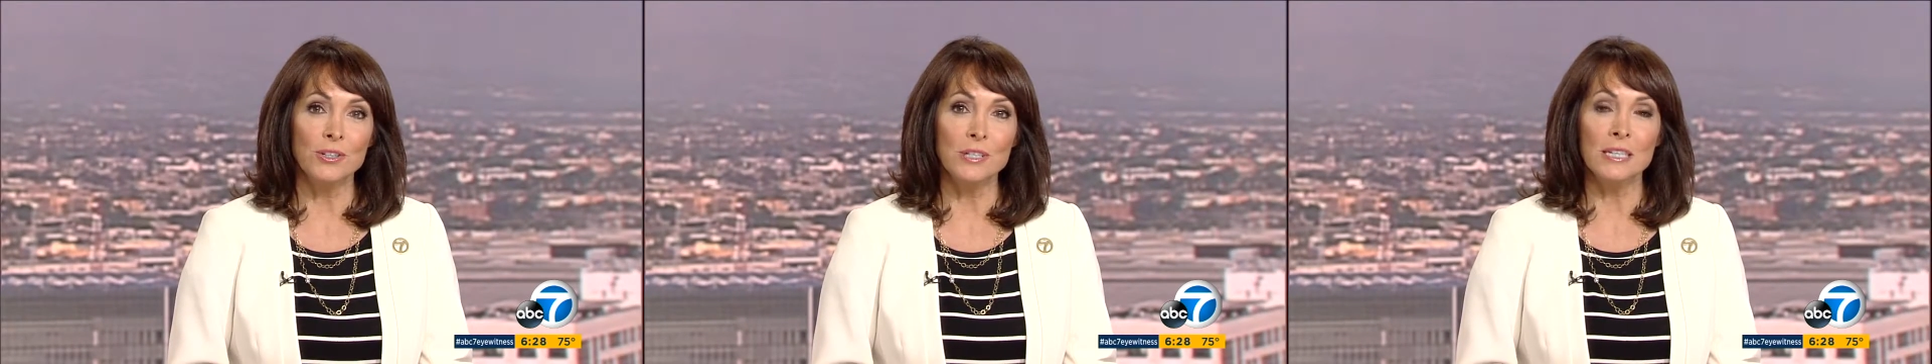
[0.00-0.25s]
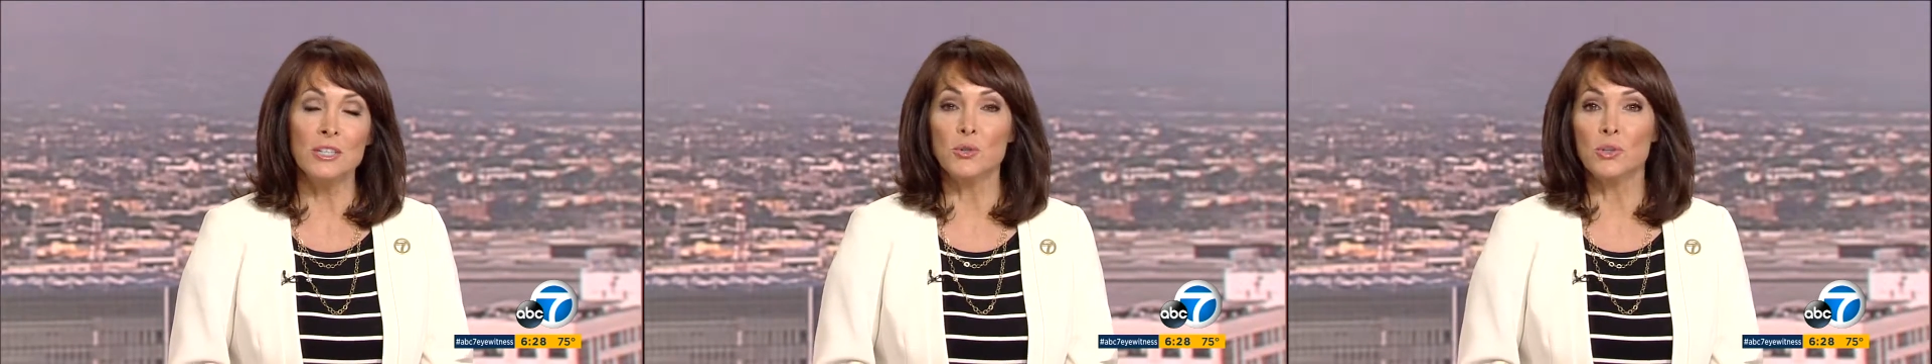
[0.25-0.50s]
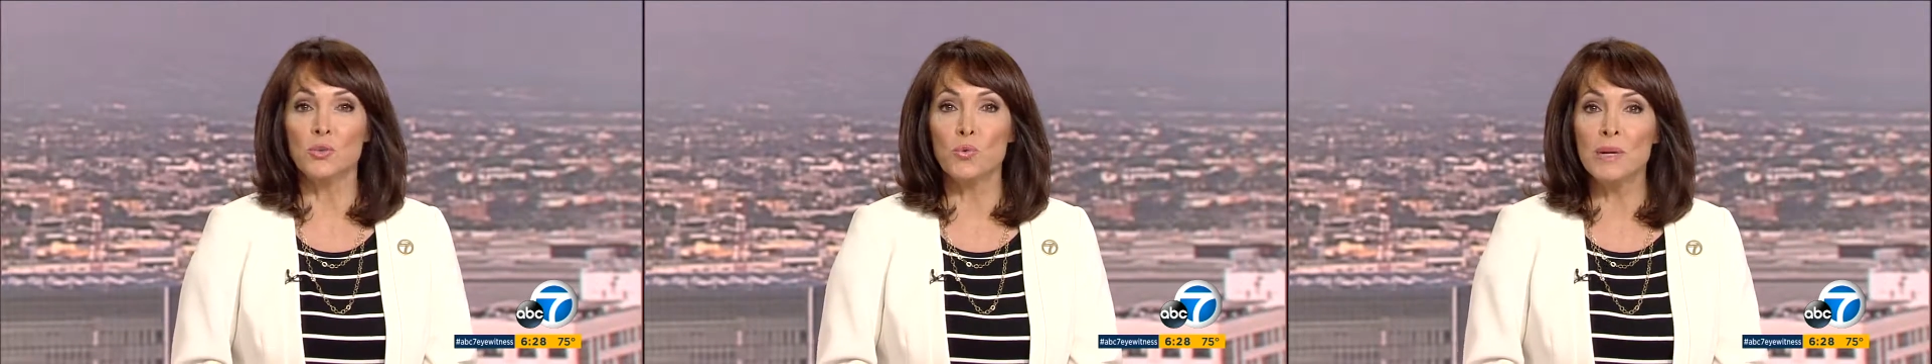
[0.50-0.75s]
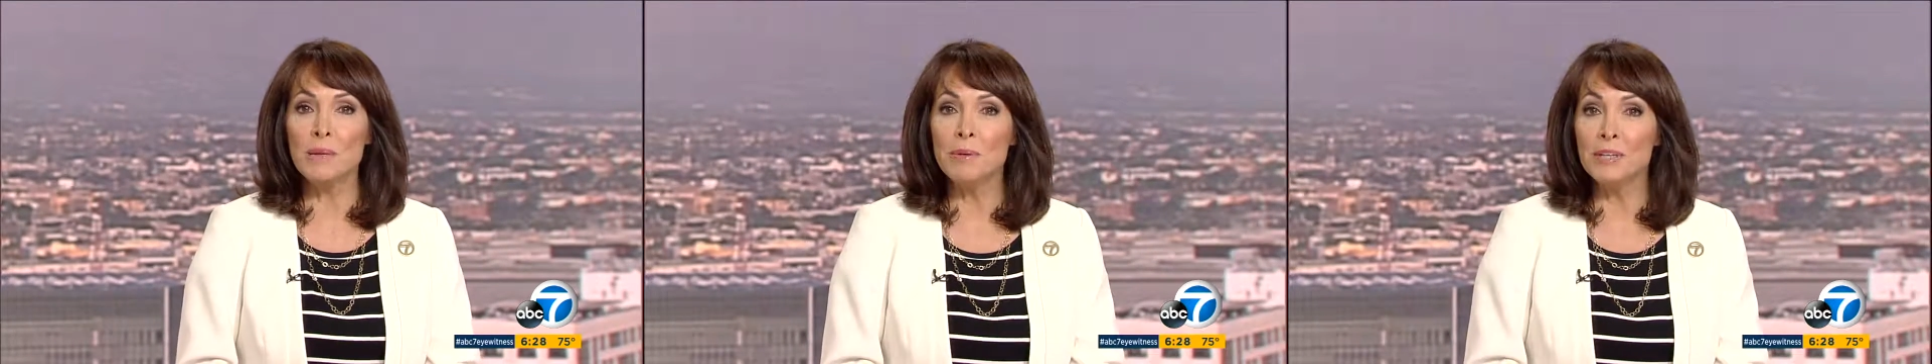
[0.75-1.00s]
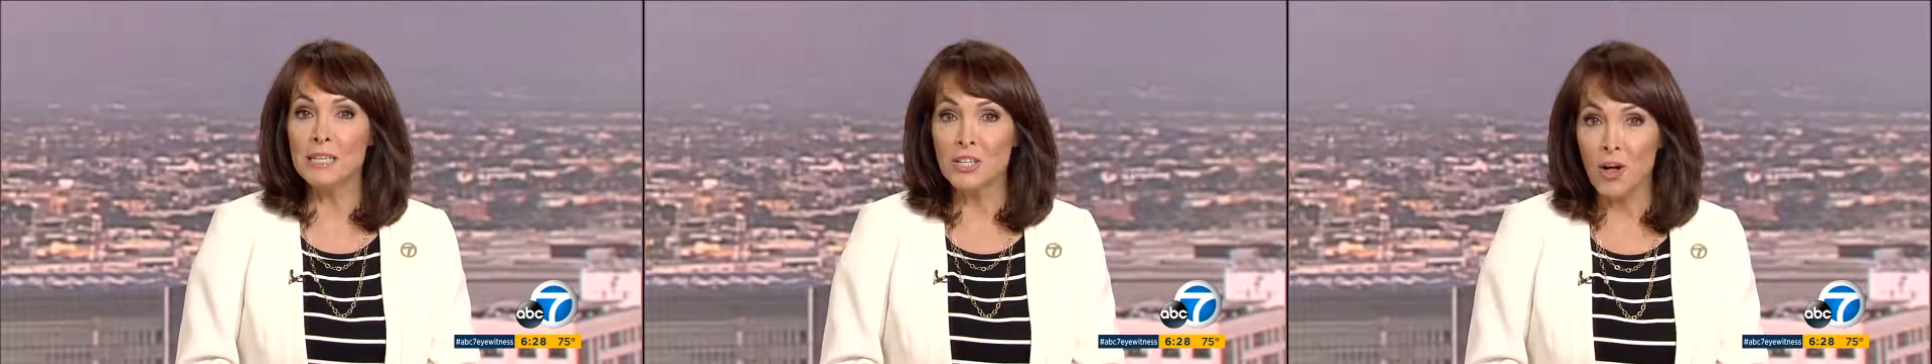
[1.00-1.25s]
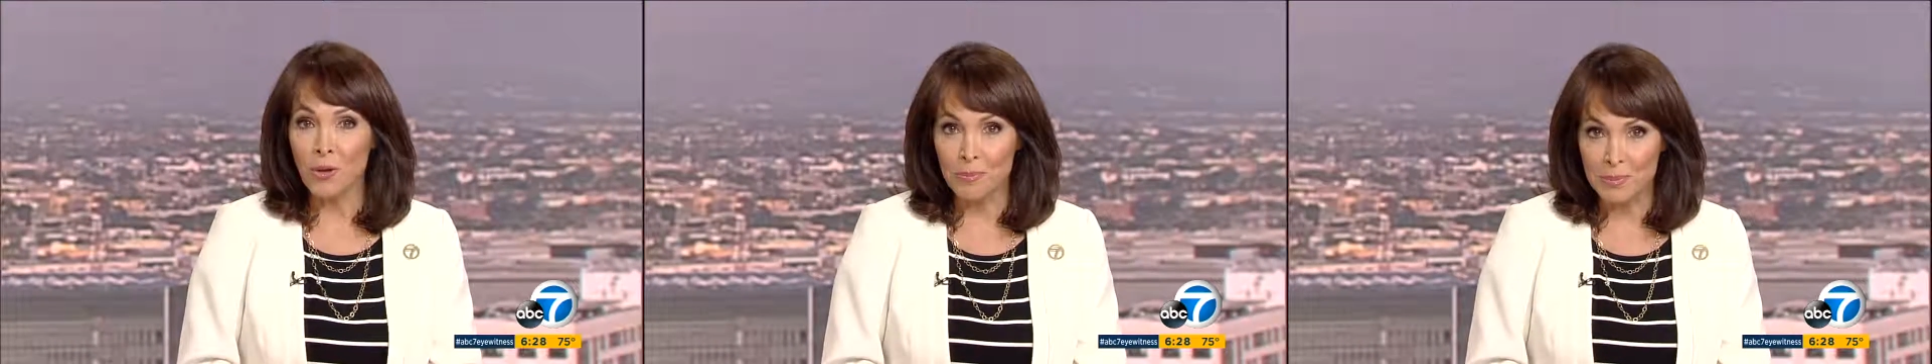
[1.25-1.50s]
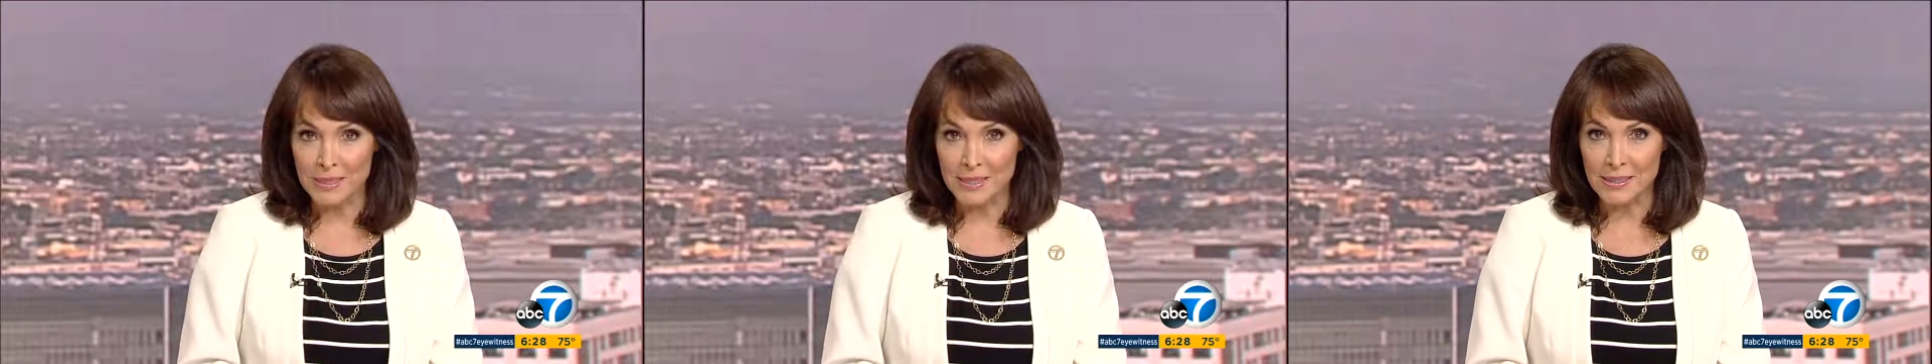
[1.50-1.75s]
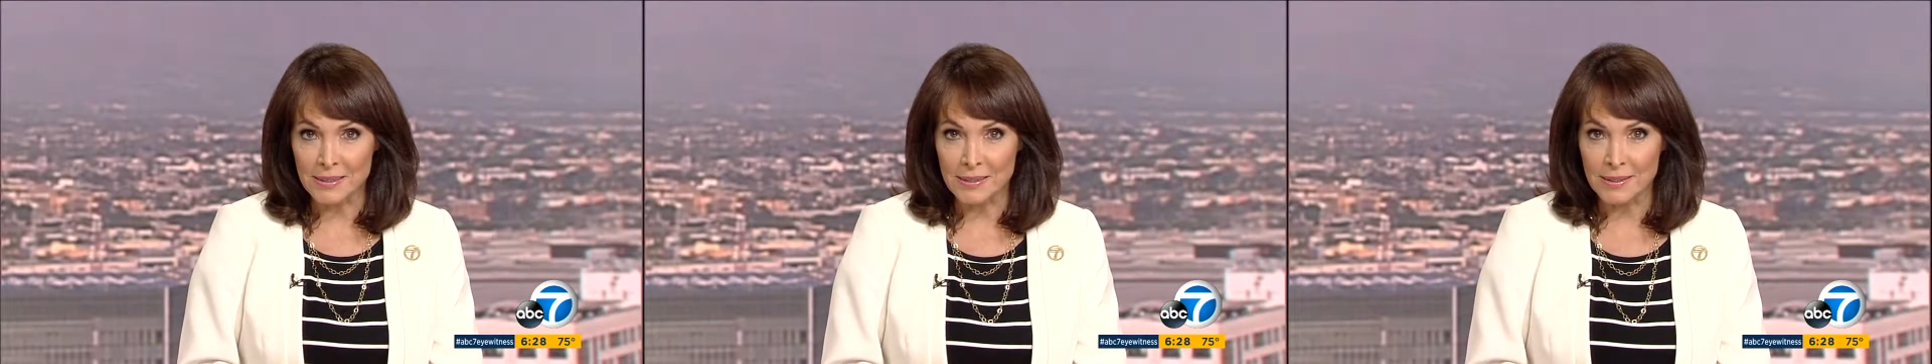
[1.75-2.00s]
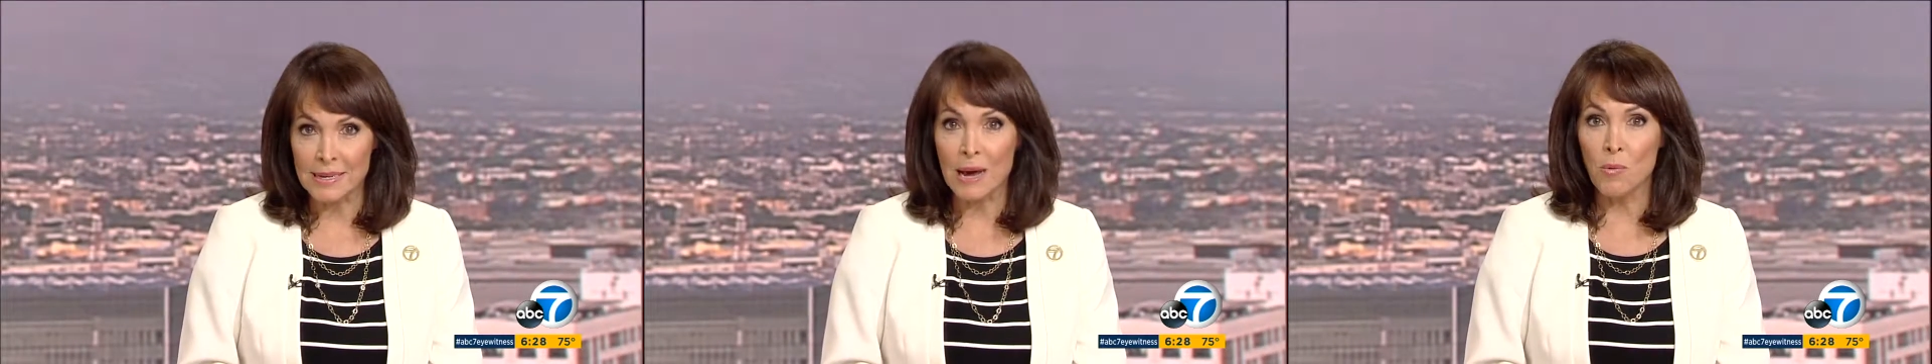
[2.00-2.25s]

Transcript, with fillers: turned it into a $20 million business.